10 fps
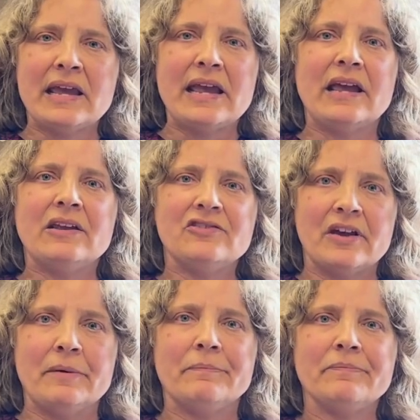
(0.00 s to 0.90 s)

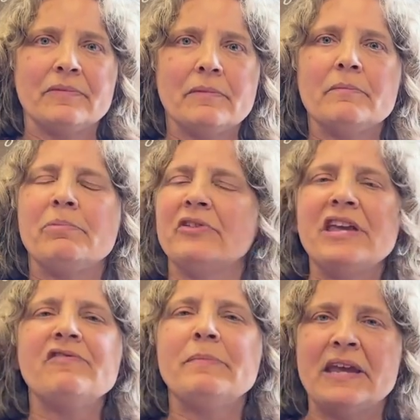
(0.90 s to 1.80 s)
And
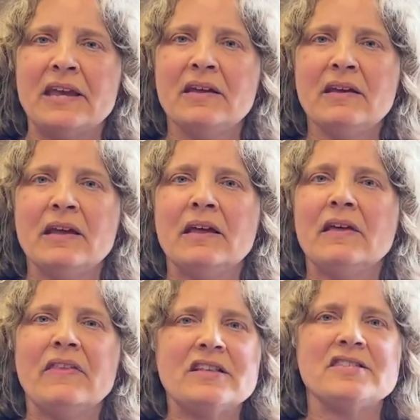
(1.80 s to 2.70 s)
believe me,
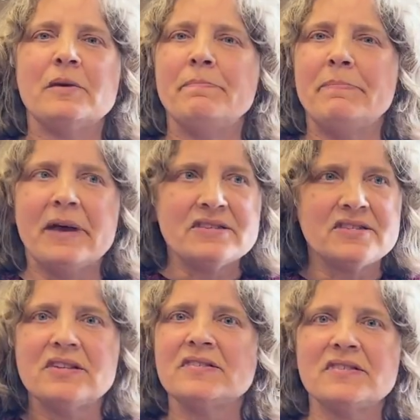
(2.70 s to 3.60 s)
that's the
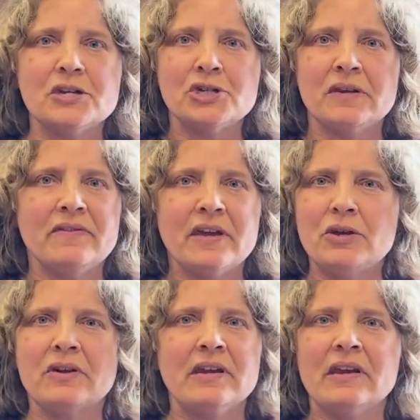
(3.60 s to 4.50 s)
best decision that you can